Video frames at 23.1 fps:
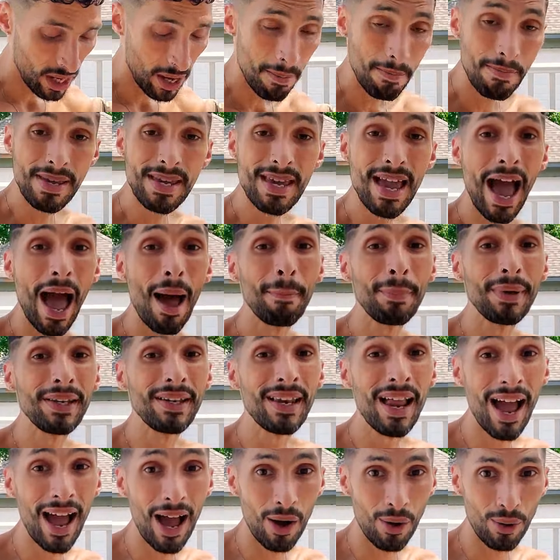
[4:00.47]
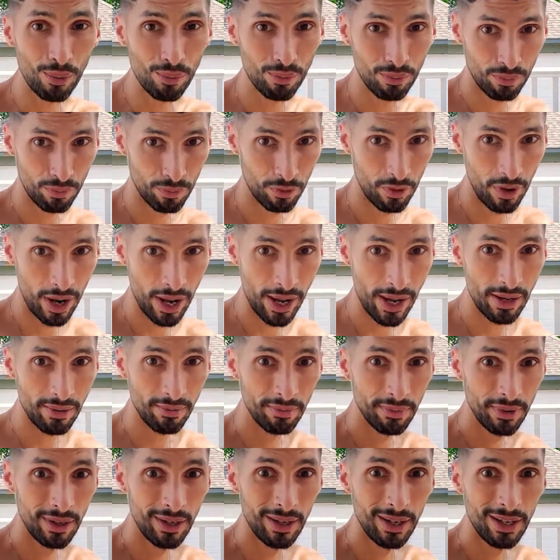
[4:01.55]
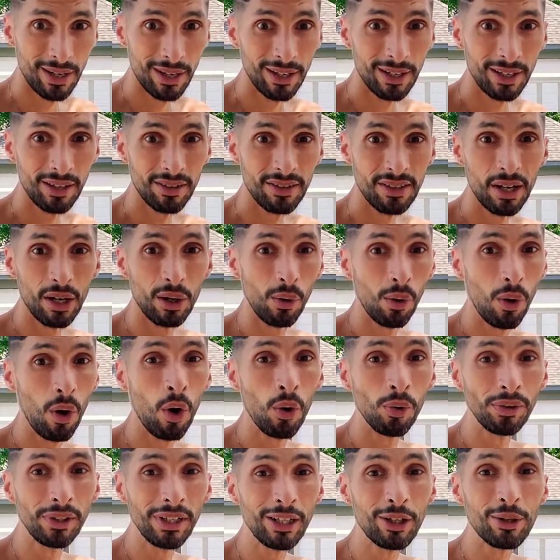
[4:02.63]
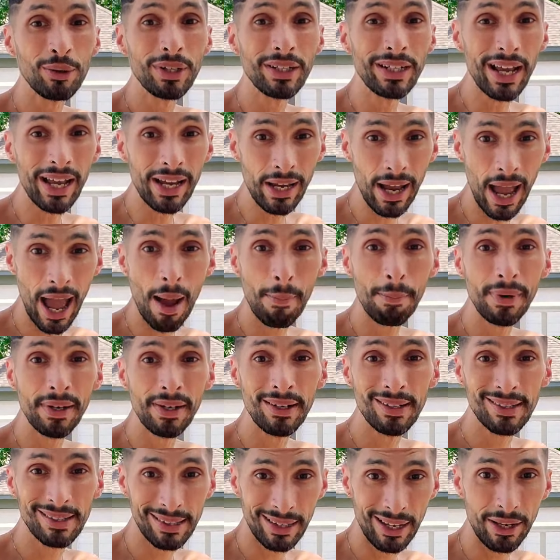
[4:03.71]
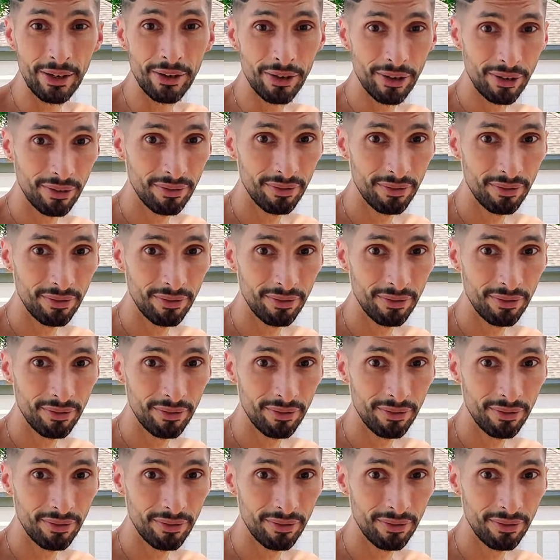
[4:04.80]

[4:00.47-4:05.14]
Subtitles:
Be happy now, right? Because it'll only create happiness later.